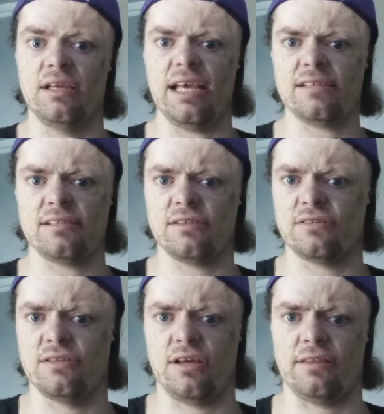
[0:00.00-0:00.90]
Yes,
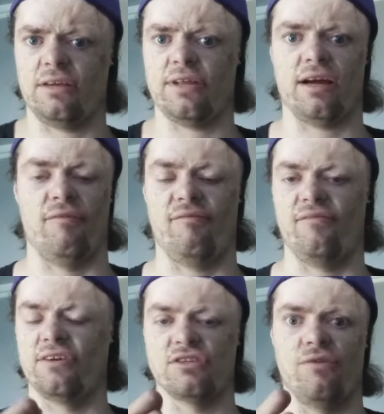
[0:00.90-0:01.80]
there's nothing like a
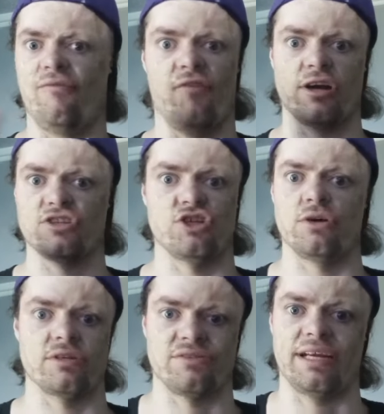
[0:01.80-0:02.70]
there's no fart
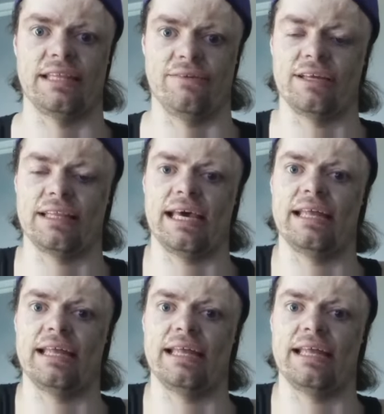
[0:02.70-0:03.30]
jokes or anything like